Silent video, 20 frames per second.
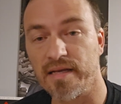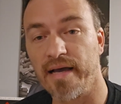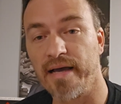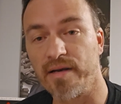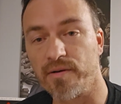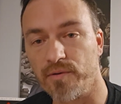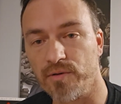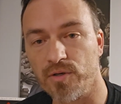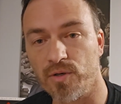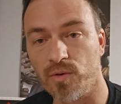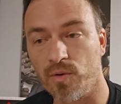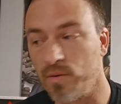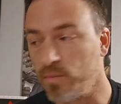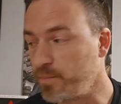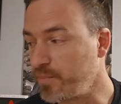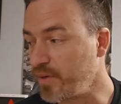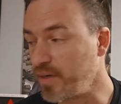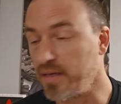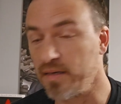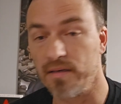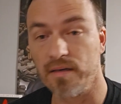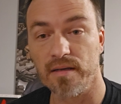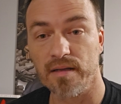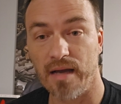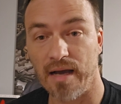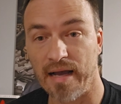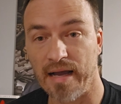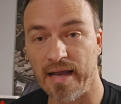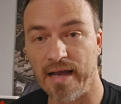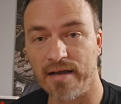I don't know, but
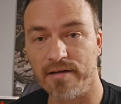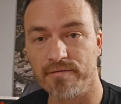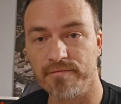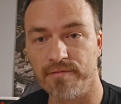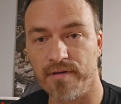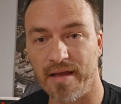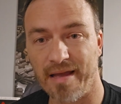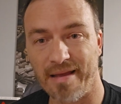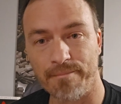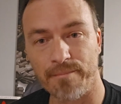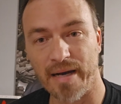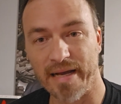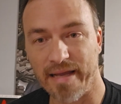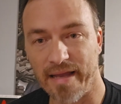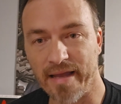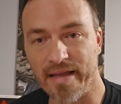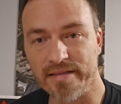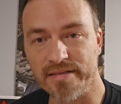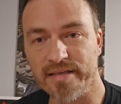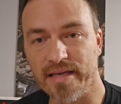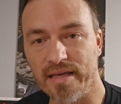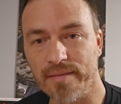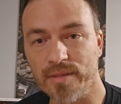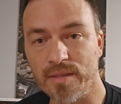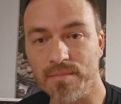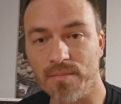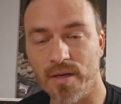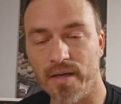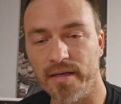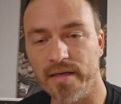I have my end game
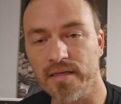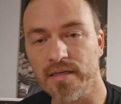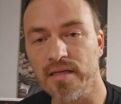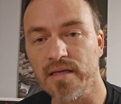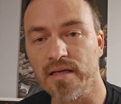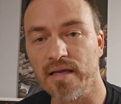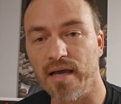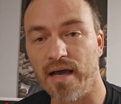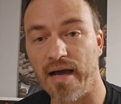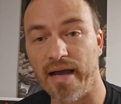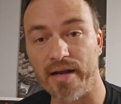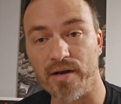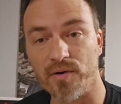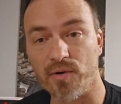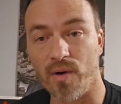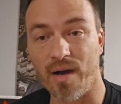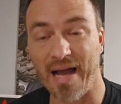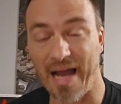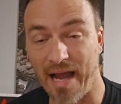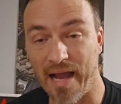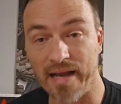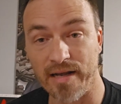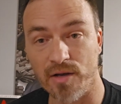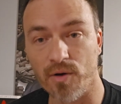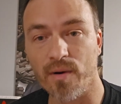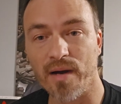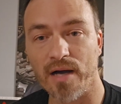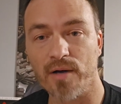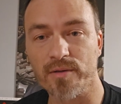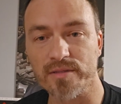in mind. I don't know. I know
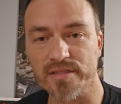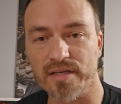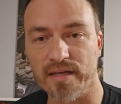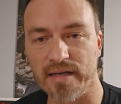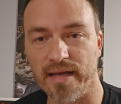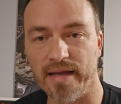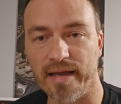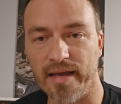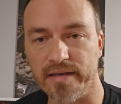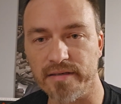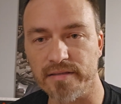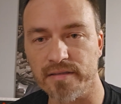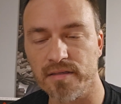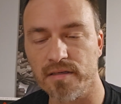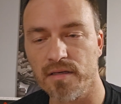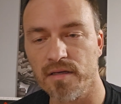how it's going to end.